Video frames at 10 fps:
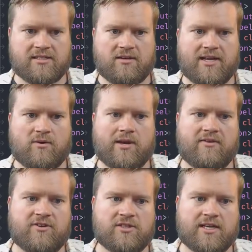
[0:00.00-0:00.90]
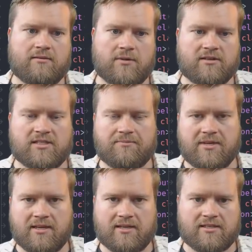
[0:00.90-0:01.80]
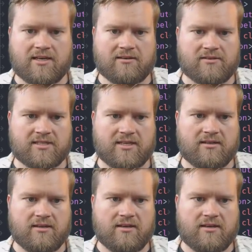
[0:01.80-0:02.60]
So that way, if you check mark something, it toggles it.